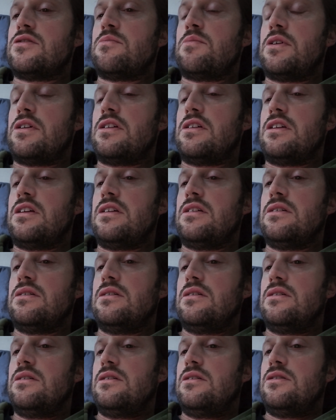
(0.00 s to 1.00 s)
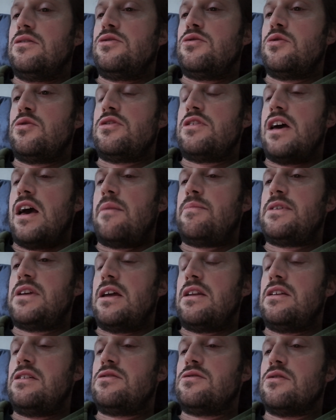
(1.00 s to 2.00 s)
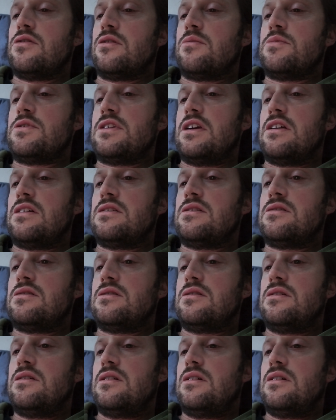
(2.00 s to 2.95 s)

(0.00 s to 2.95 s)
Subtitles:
ability to adapt to any circumstance,